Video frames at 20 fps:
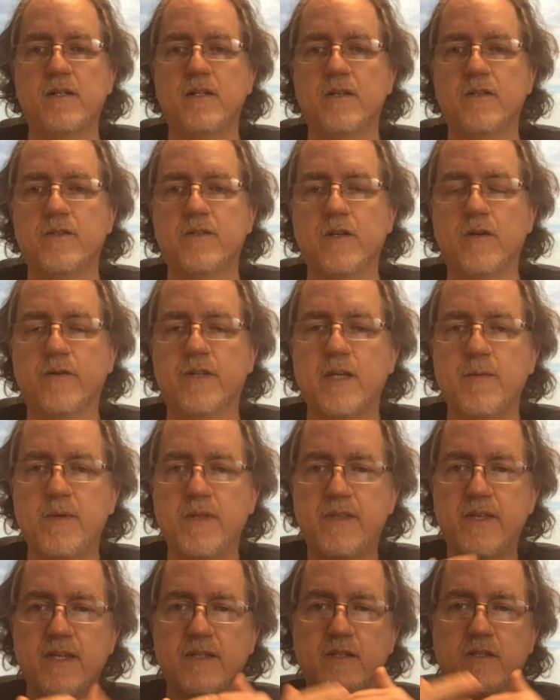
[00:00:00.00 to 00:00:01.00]
So keeping
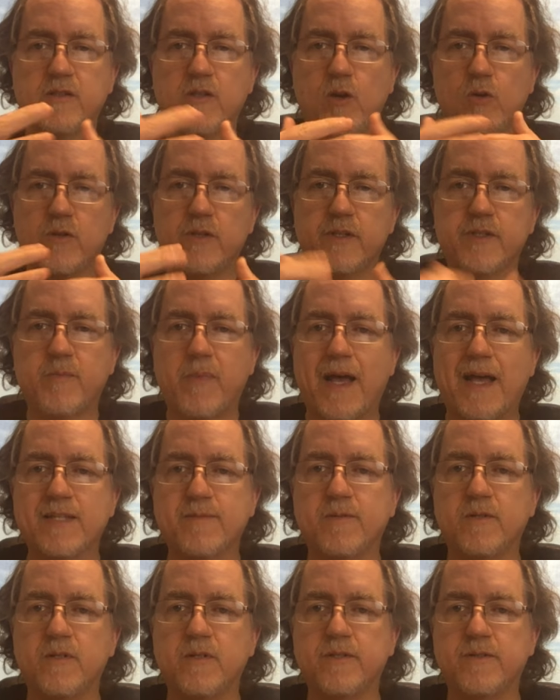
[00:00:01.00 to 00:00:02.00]
things as local as
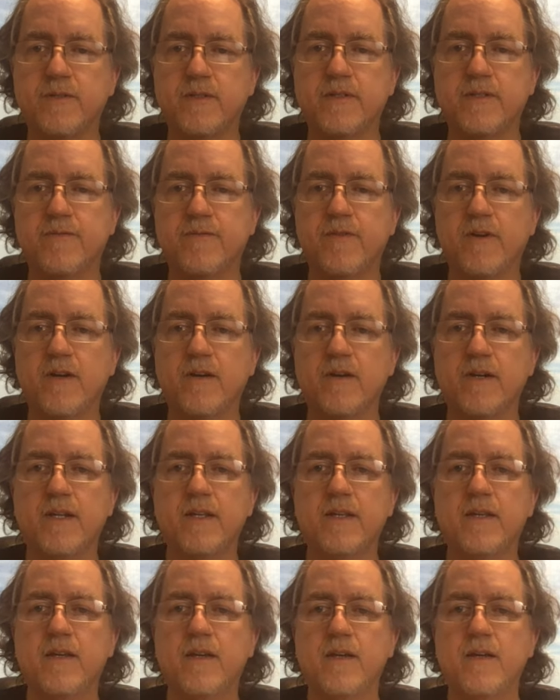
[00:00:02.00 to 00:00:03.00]
possible is
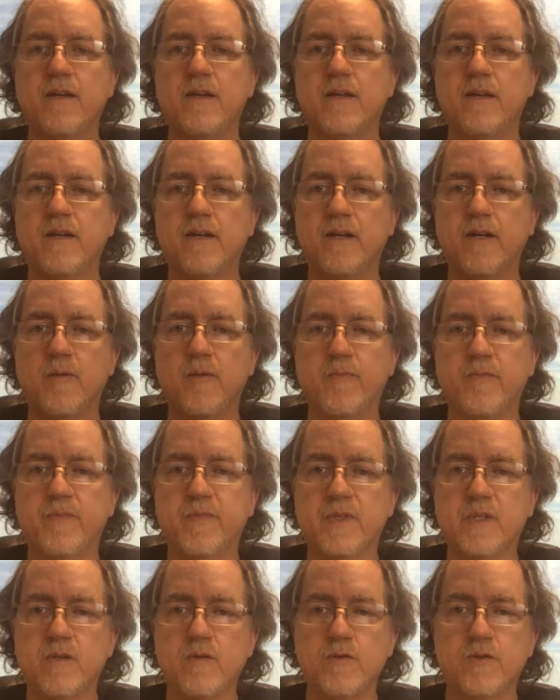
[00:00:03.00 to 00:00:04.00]
very
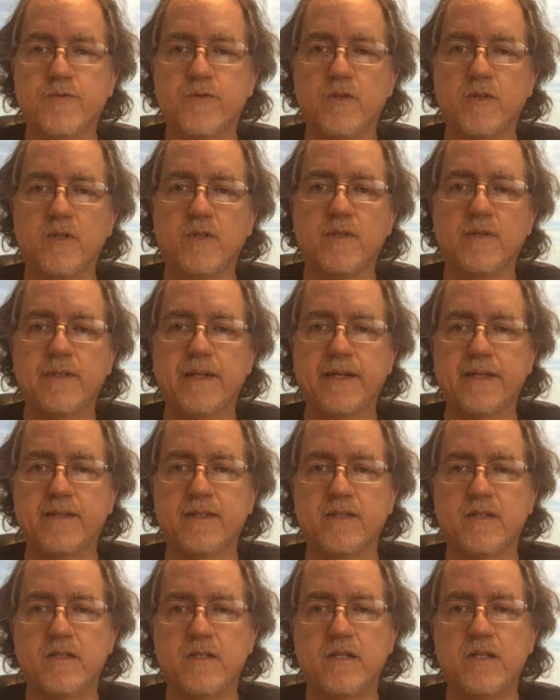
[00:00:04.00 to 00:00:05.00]
useful like
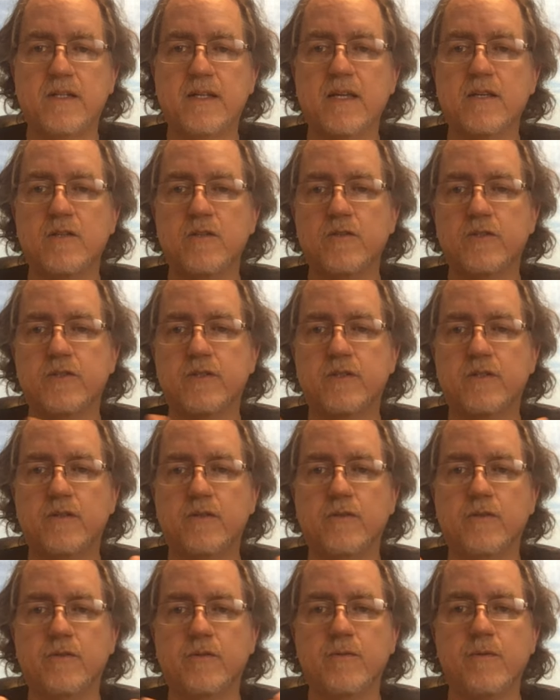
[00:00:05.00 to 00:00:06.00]
this, and you need to get used
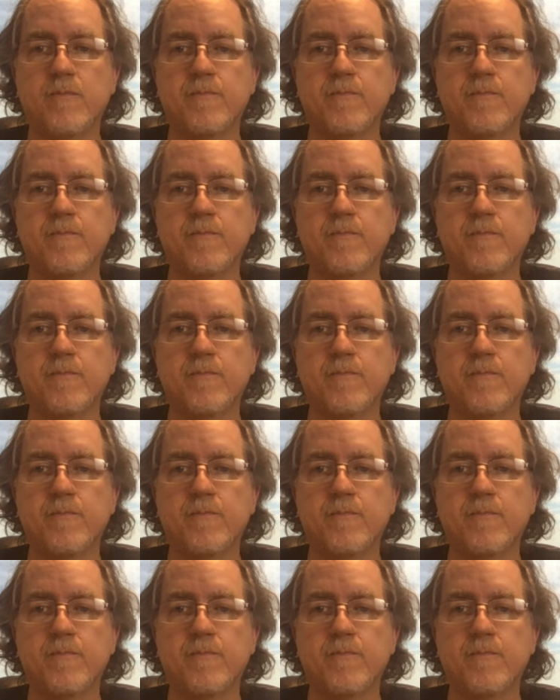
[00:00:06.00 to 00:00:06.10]
to